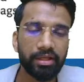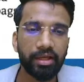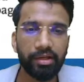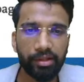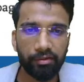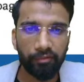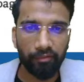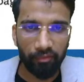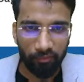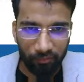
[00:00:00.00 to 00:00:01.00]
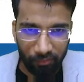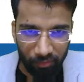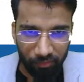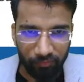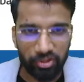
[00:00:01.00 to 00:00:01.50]
gills
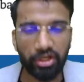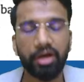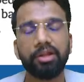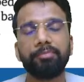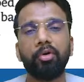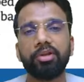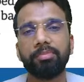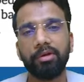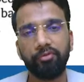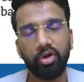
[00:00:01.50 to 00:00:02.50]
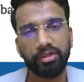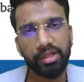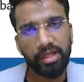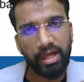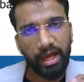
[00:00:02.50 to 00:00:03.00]
which are responsible for
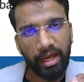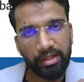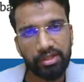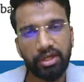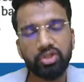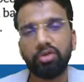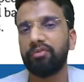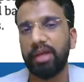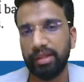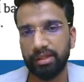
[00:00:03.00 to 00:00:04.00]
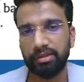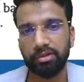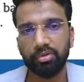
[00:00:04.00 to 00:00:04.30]
this exchange of gases.